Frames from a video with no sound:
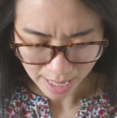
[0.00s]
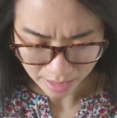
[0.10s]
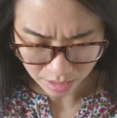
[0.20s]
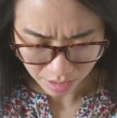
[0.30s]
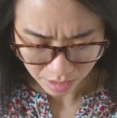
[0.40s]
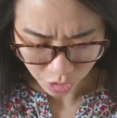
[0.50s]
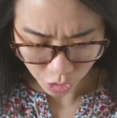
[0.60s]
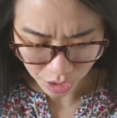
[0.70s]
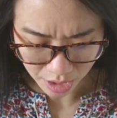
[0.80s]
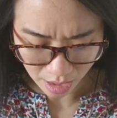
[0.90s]
and
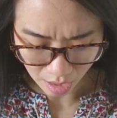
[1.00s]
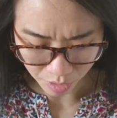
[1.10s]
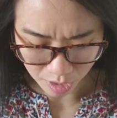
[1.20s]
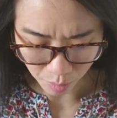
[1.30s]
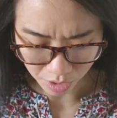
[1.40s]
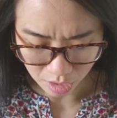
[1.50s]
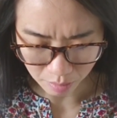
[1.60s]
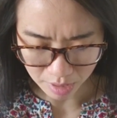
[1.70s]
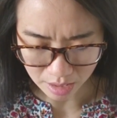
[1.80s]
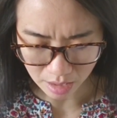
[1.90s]
shirking our
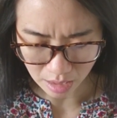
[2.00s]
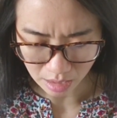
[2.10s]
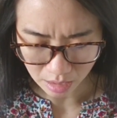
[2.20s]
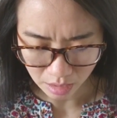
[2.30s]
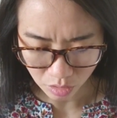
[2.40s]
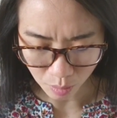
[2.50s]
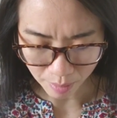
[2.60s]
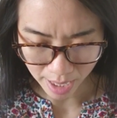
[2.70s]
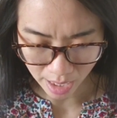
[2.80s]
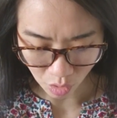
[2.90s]
responsibility to
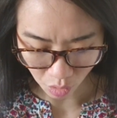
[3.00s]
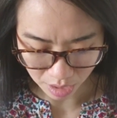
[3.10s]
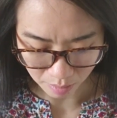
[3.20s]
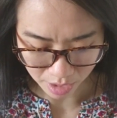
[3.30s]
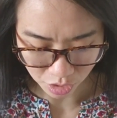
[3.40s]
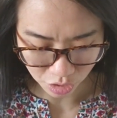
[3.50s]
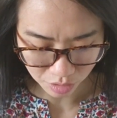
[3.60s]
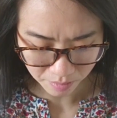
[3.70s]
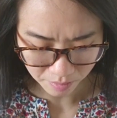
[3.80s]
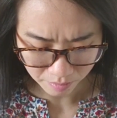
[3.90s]
bear your image.